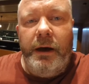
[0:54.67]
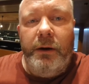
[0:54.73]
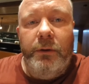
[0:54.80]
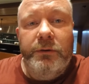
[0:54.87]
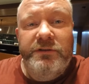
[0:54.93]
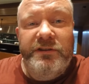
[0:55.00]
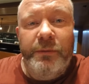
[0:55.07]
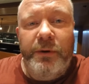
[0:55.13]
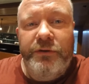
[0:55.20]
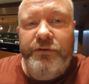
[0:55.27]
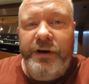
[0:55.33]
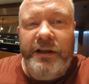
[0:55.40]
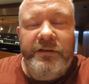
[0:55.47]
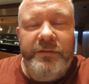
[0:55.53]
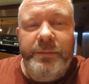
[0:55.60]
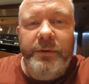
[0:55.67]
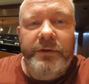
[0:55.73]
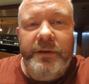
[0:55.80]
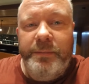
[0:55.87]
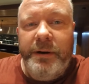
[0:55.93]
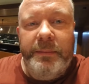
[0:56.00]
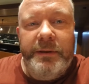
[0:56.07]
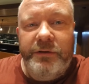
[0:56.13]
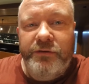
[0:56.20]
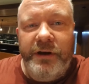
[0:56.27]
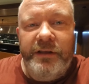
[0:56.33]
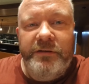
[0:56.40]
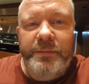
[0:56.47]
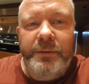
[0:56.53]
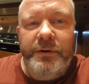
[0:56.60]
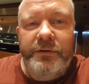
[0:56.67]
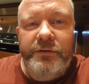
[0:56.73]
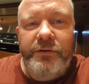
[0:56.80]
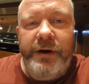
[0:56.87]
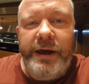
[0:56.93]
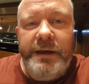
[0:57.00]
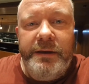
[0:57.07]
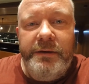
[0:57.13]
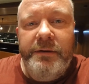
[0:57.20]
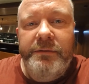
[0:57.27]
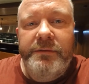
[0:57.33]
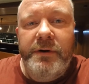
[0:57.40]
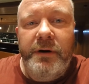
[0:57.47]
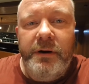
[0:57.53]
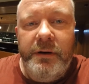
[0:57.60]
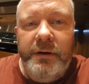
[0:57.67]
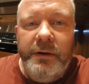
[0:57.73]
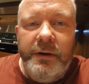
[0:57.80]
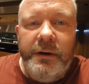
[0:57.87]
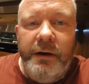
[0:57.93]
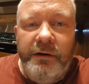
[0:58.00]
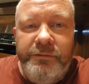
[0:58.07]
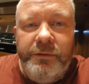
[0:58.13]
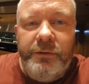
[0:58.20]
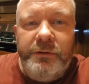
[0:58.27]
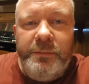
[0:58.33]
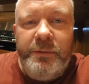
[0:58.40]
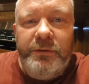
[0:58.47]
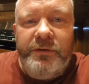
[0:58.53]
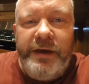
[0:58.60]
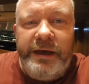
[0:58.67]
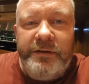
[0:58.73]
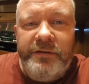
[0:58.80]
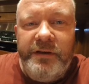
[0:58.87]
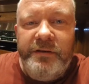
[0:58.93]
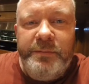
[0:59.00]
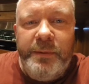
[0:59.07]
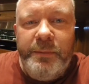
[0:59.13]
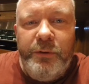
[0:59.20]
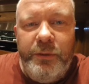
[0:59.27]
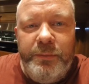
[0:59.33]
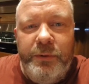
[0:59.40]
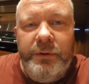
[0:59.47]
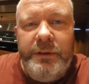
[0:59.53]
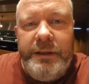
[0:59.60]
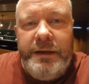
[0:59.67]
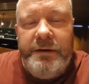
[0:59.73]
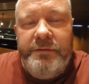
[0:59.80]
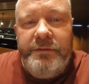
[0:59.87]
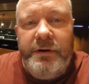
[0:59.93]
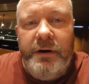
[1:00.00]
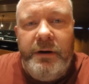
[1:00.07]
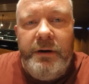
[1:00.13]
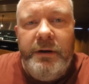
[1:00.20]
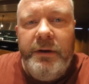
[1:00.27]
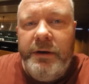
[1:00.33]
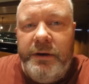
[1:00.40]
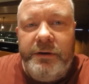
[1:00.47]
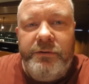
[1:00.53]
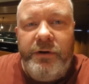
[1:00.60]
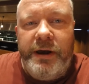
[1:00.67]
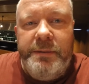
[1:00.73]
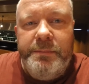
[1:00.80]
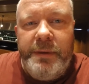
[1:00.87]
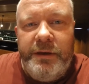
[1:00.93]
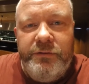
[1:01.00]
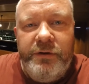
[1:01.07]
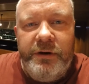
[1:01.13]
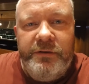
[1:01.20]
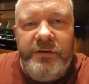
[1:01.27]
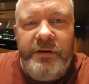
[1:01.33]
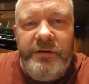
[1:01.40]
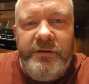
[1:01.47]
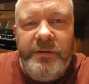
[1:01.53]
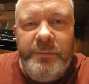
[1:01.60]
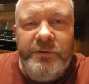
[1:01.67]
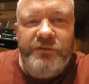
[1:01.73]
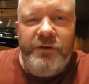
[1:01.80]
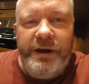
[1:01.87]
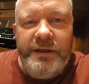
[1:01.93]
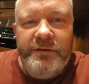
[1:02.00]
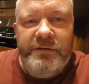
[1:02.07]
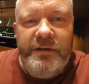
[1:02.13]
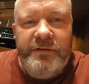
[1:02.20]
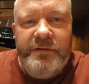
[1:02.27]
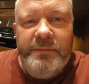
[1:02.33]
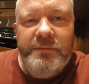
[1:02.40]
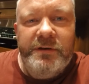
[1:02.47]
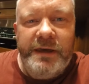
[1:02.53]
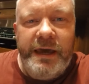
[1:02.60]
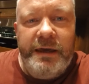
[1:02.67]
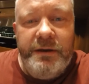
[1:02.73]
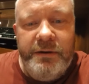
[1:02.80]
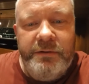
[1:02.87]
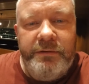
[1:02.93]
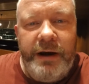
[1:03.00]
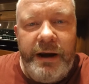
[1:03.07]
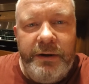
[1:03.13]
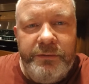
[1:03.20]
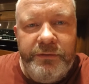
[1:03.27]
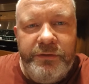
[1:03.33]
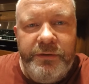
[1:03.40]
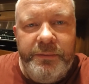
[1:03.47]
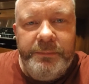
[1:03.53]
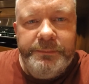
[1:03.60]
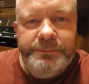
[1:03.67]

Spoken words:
Also on transport, public transport is great. You've got affordable taxis, but more importantly you've got a great metro system, train system to get you around.